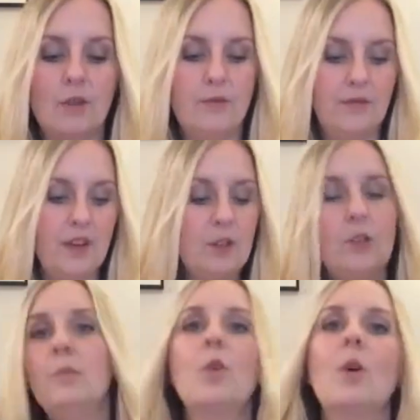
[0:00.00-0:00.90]
of
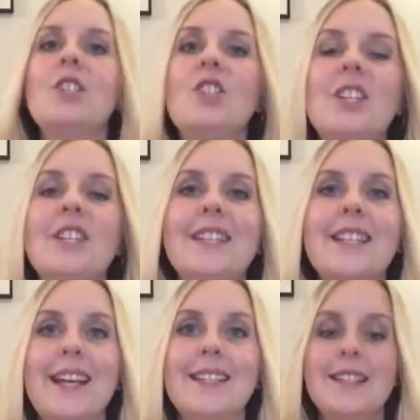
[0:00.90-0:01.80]
film questions
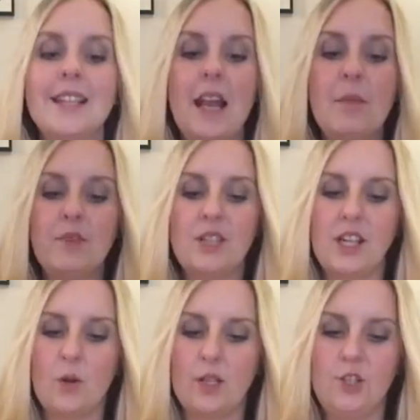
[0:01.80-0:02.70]
and
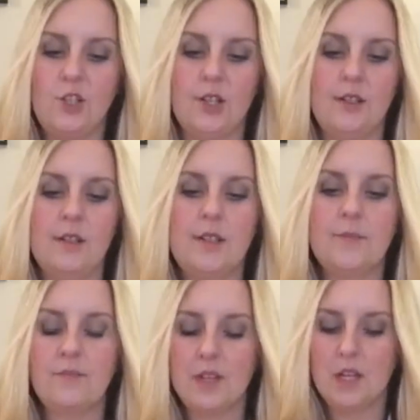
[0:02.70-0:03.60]
celebrity questions.
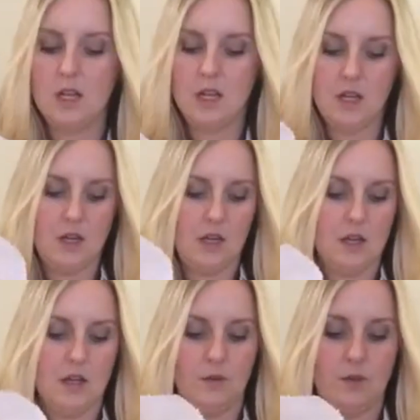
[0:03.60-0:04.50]

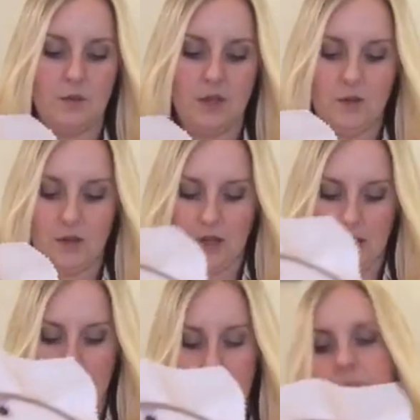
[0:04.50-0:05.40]
What am I doing
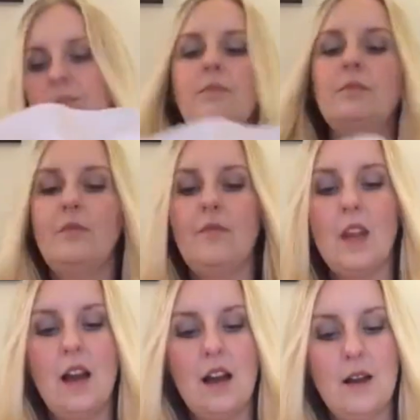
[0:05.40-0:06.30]
here?
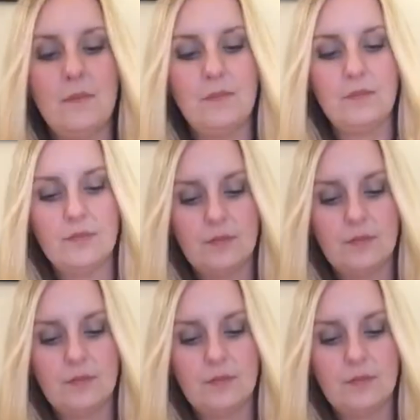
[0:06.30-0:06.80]
Um,